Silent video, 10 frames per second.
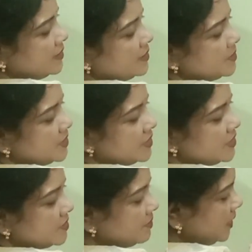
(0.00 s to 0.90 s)
that means
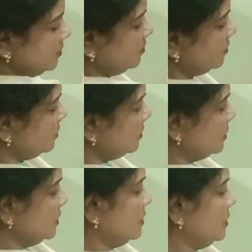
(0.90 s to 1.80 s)
this B input,
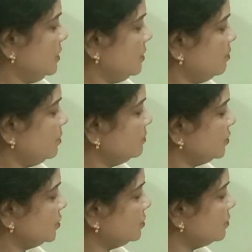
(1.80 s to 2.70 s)
from
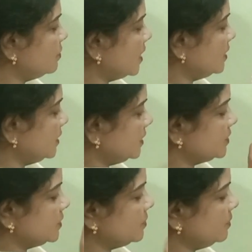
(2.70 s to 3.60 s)
0 to 1 it is
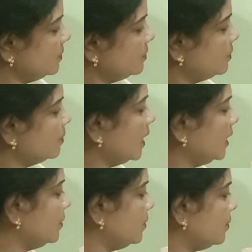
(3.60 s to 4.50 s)
0, 1
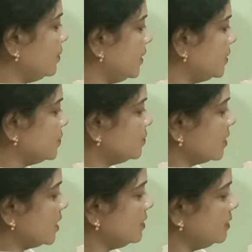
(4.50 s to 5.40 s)
to 2 it is
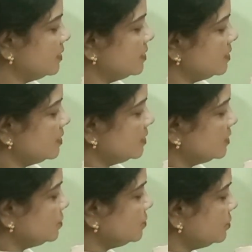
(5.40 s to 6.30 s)
1,
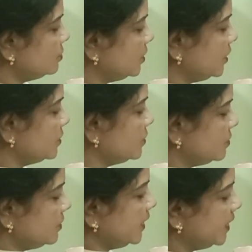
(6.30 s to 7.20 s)
2 to 3
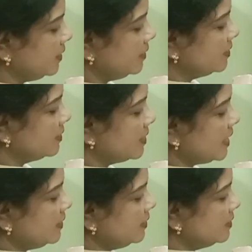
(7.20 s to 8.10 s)
0 again,
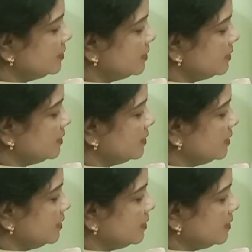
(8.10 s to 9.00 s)
and
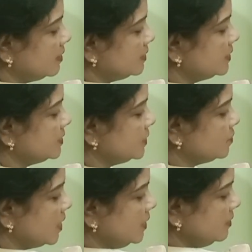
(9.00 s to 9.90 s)
this is
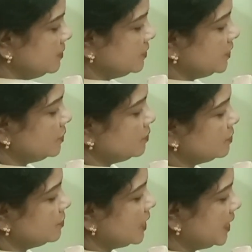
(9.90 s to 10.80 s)
1, 3 to
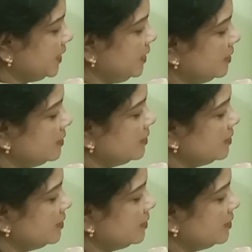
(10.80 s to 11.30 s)
4 high,